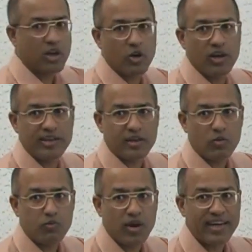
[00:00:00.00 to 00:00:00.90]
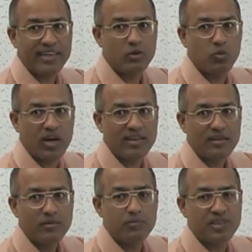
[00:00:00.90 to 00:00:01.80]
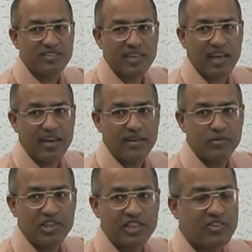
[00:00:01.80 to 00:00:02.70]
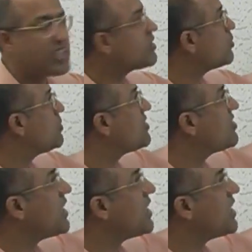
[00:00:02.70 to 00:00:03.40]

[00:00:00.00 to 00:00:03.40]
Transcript: or later find one B cell which has such B C